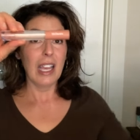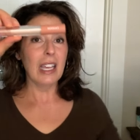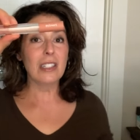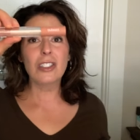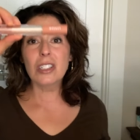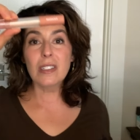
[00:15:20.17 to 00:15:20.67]

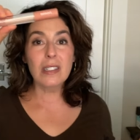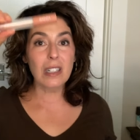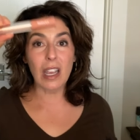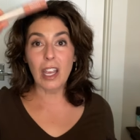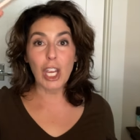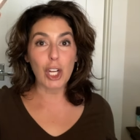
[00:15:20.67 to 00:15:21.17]
It's just
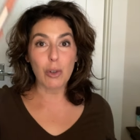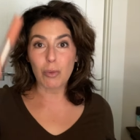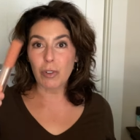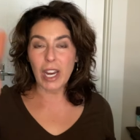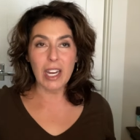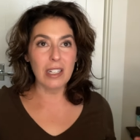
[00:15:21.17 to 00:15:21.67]
a
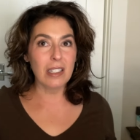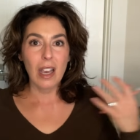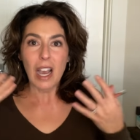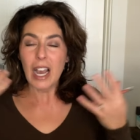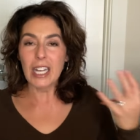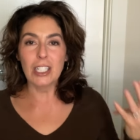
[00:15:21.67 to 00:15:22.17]
great
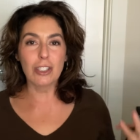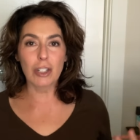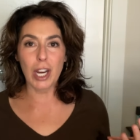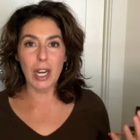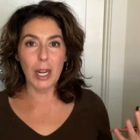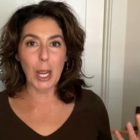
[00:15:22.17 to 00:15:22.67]

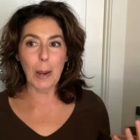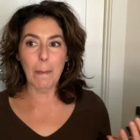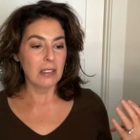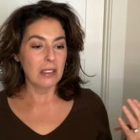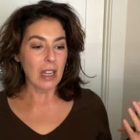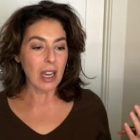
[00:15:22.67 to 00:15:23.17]

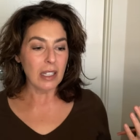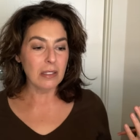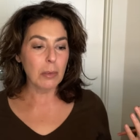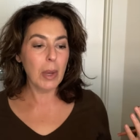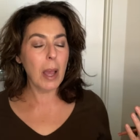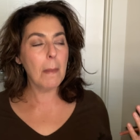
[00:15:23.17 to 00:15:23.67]
hydrating, non,
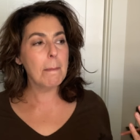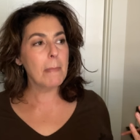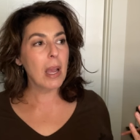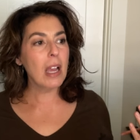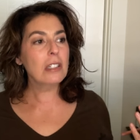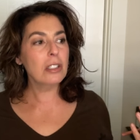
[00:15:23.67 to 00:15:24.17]
well,
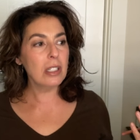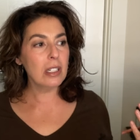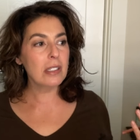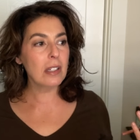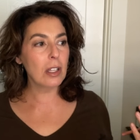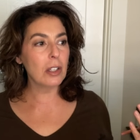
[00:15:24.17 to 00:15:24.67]
actually it
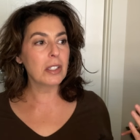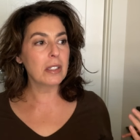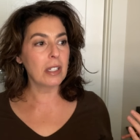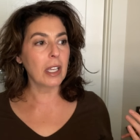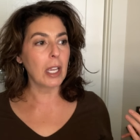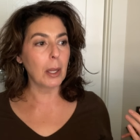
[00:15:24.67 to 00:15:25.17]
is a little
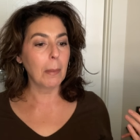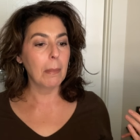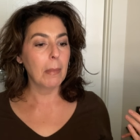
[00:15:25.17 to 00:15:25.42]
sticky.